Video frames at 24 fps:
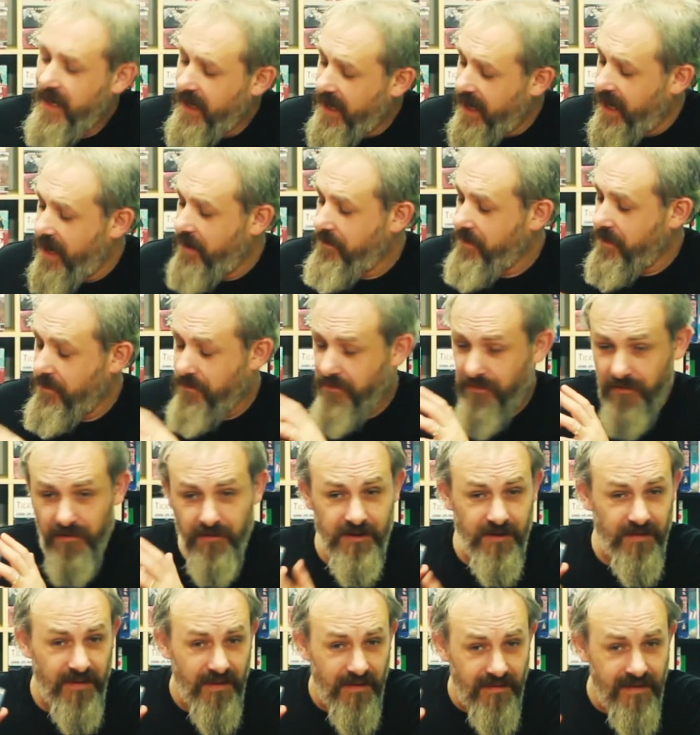Um, in
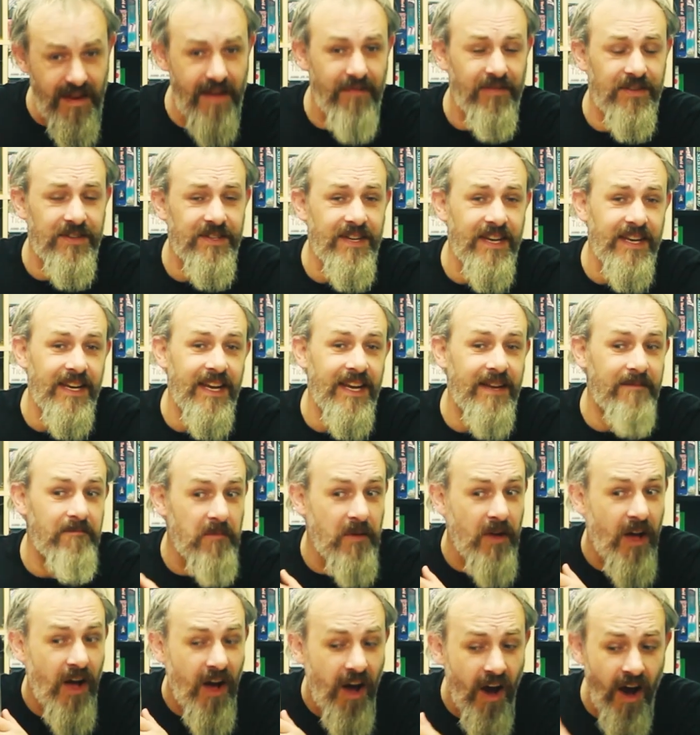Bruges, if you've never seen it,
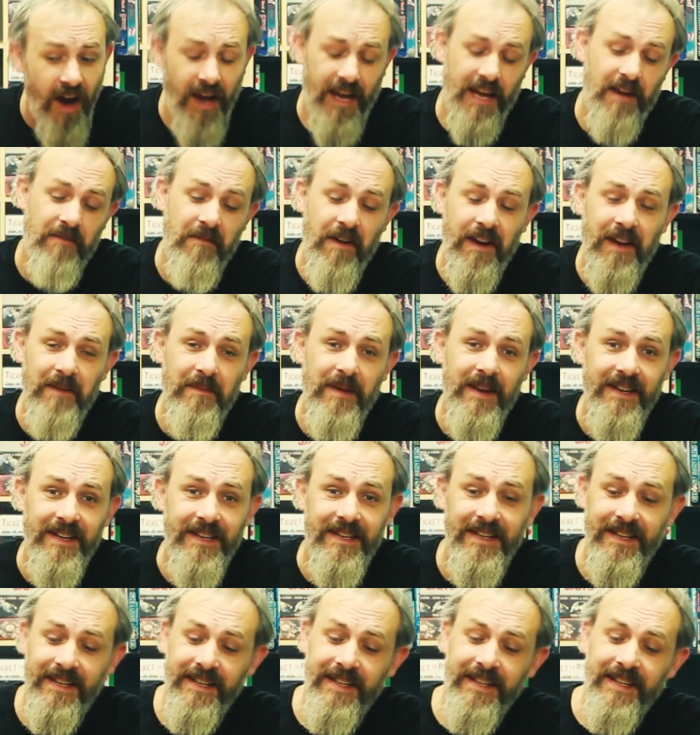highly
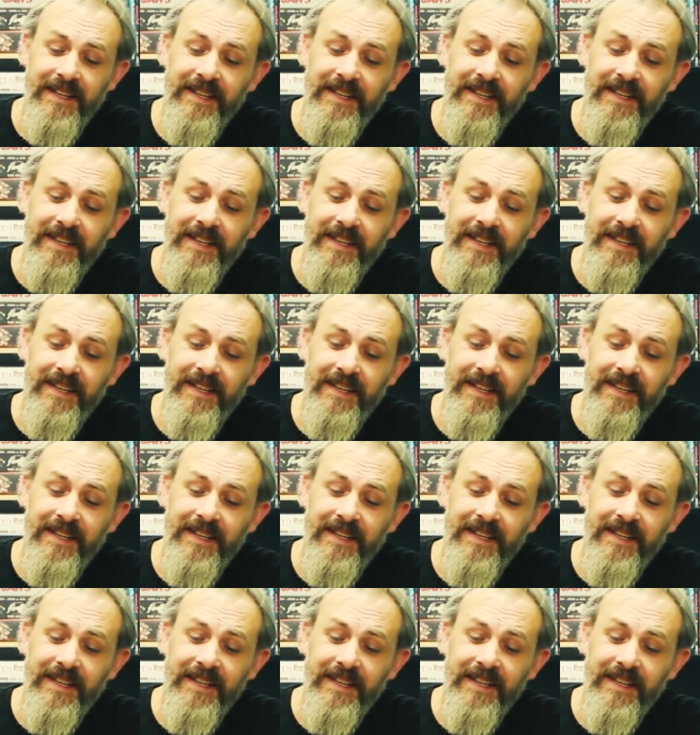recommended.